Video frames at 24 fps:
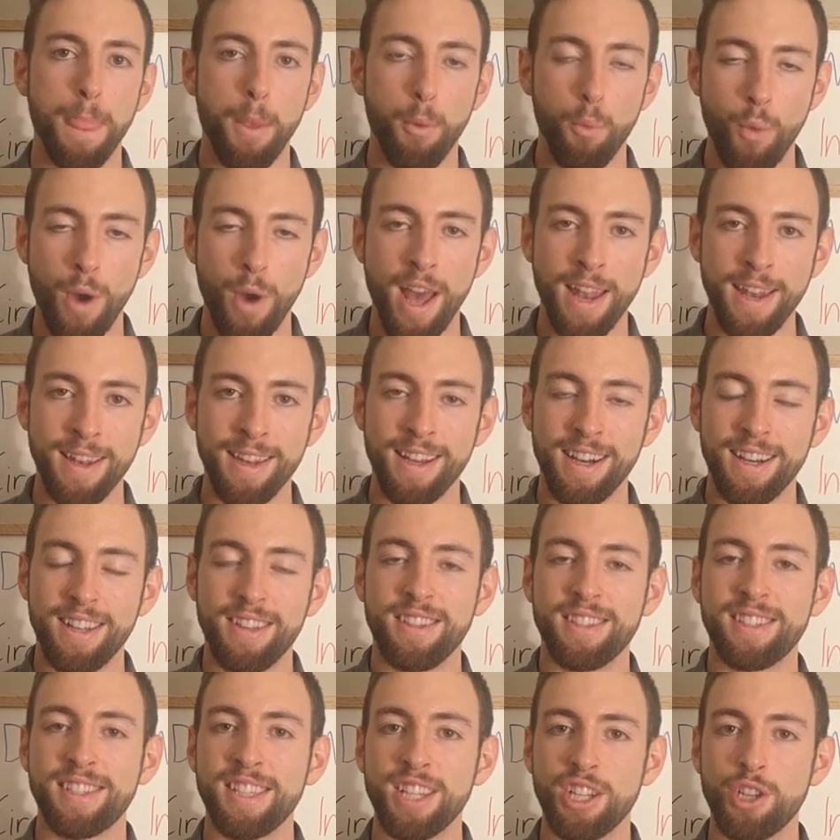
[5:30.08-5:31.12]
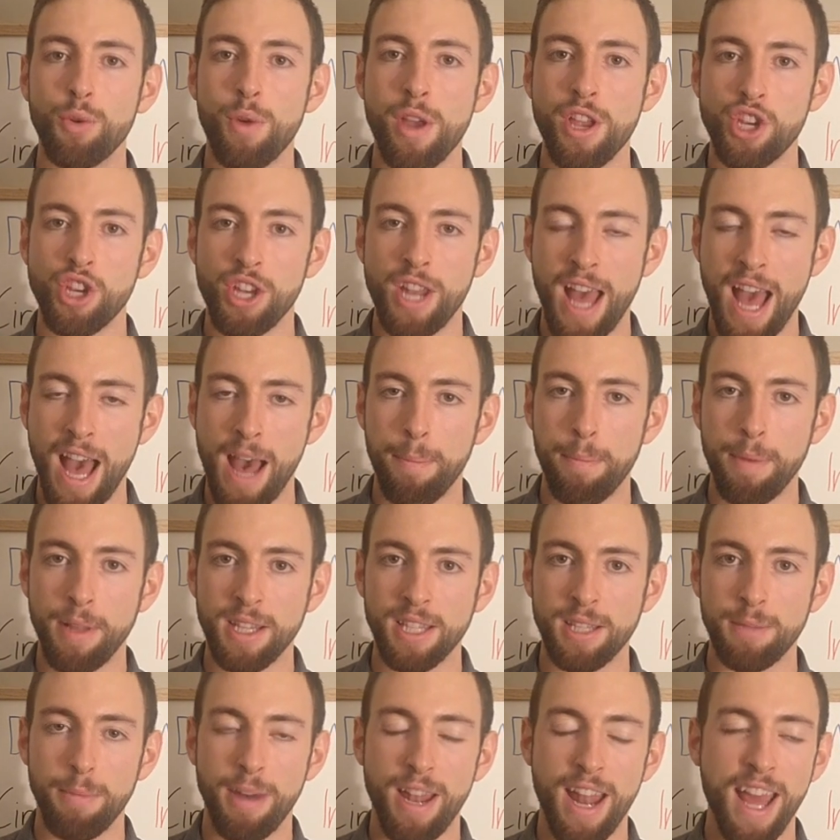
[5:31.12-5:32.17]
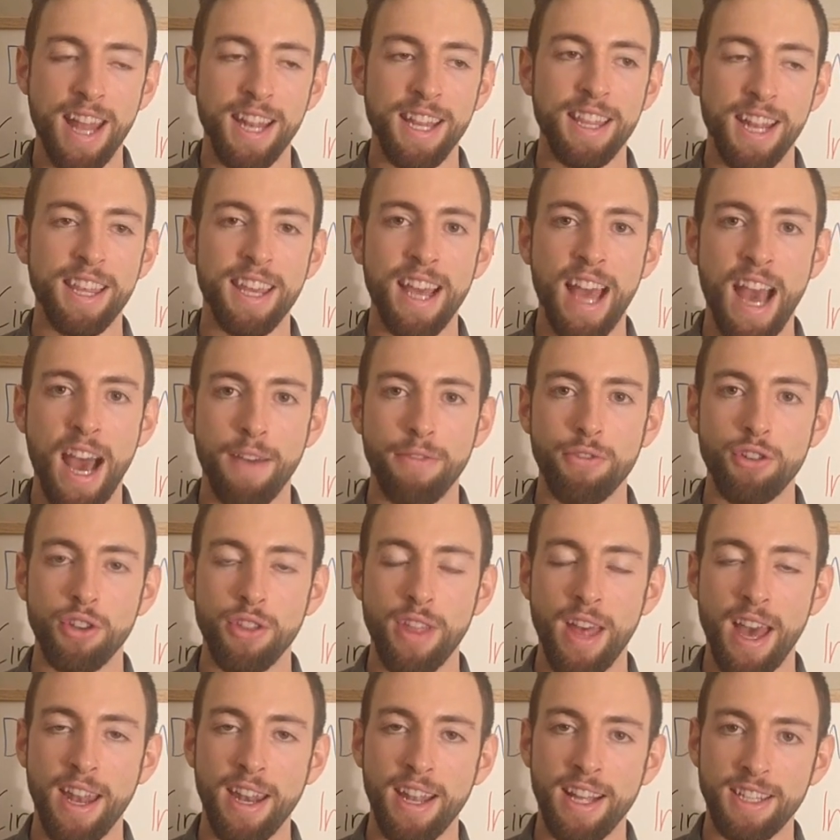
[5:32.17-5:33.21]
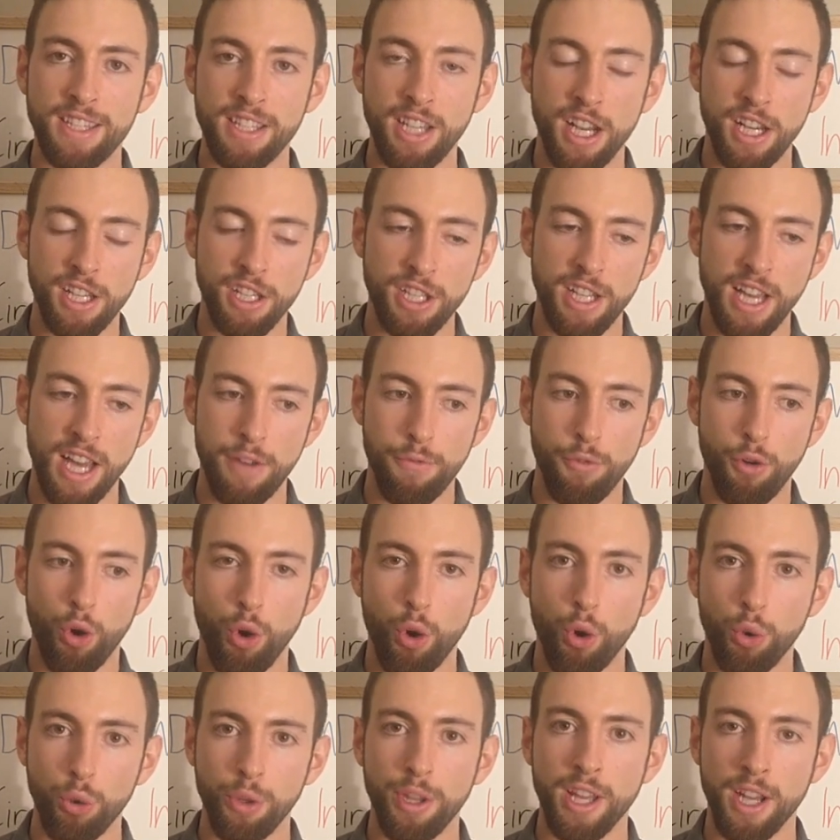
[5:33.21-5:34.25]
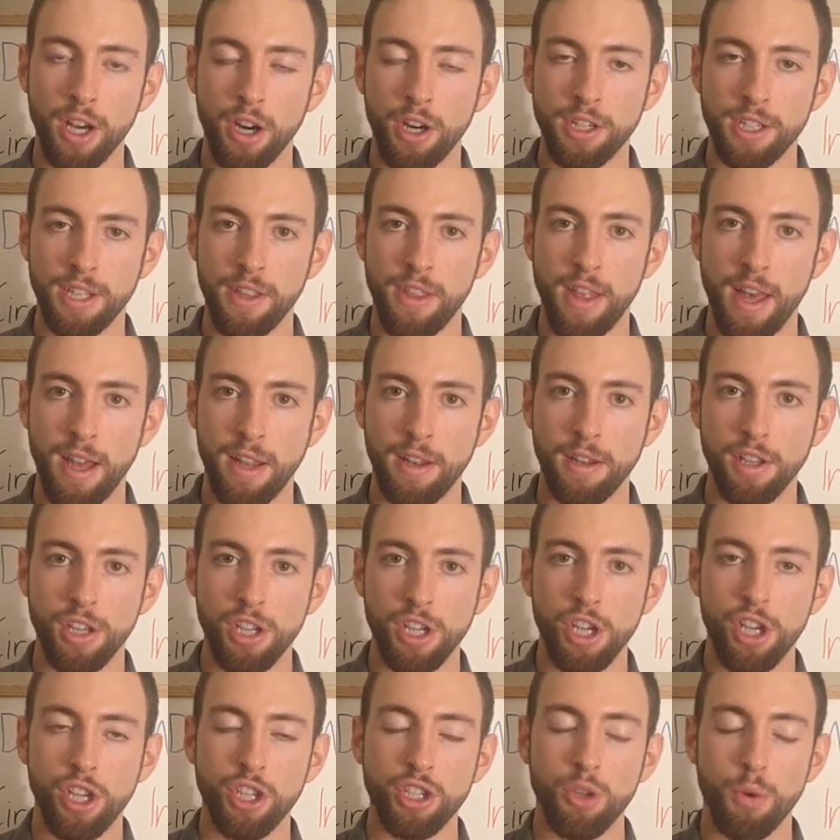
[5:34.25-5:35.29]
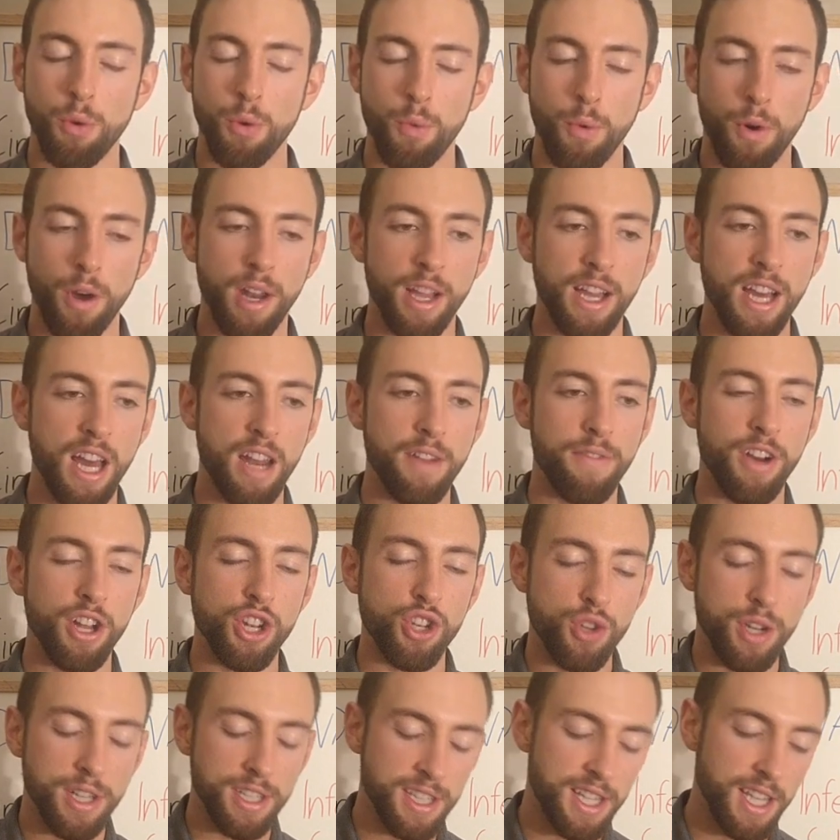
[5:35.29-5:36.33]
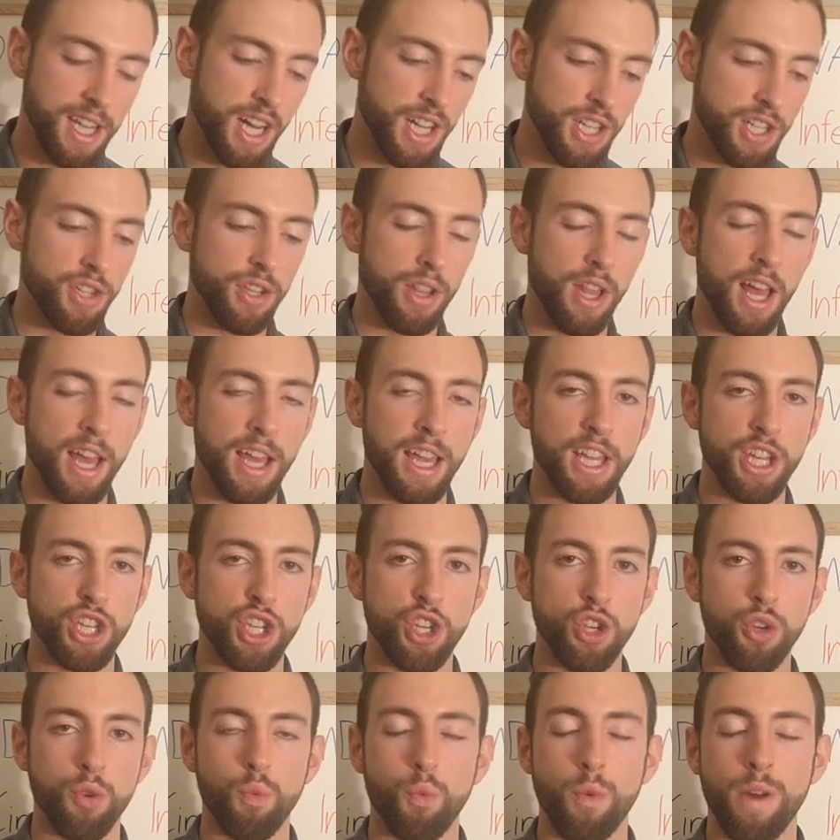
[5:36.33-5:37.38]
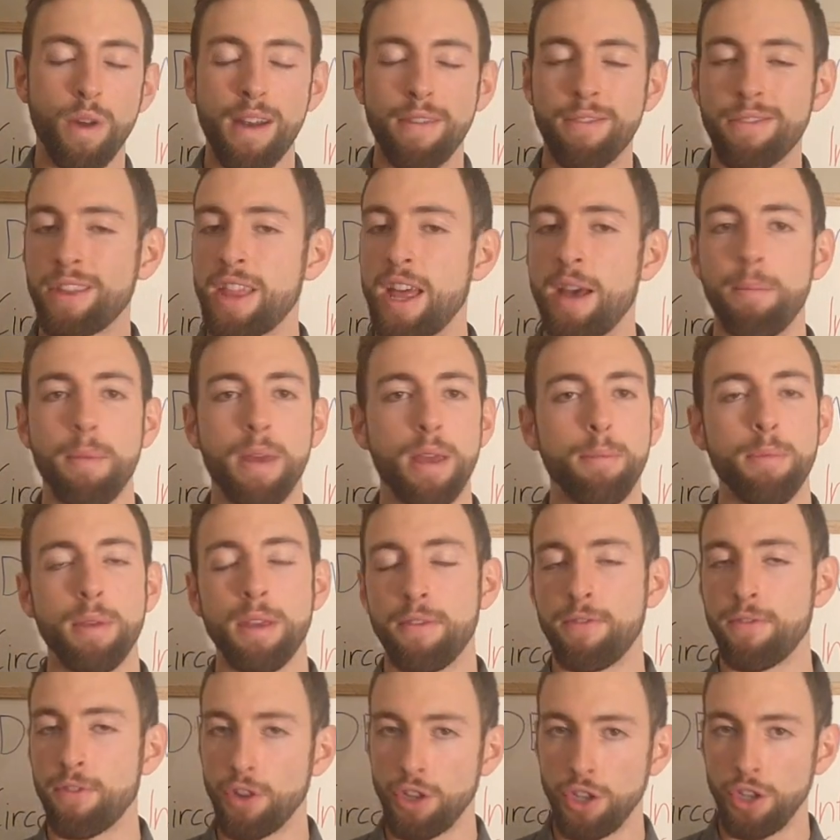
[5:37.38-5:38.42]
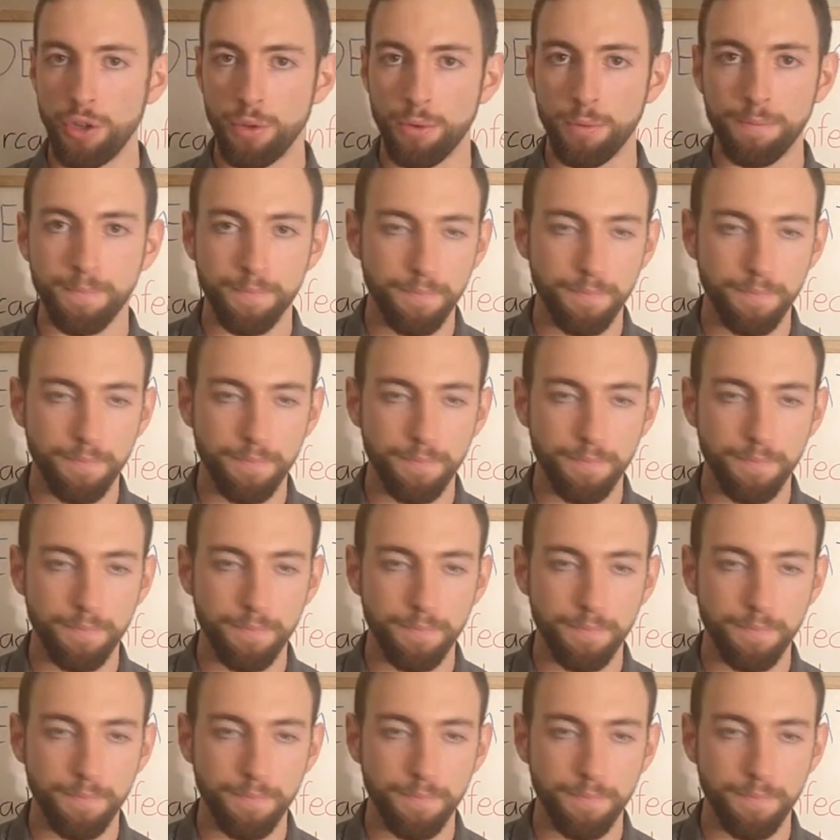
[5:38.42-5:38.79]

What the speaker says: when the situation happens, but anything after that, it's us kind of holding on to that. So we want to kind of address the underlying issue, whatever that may be for you.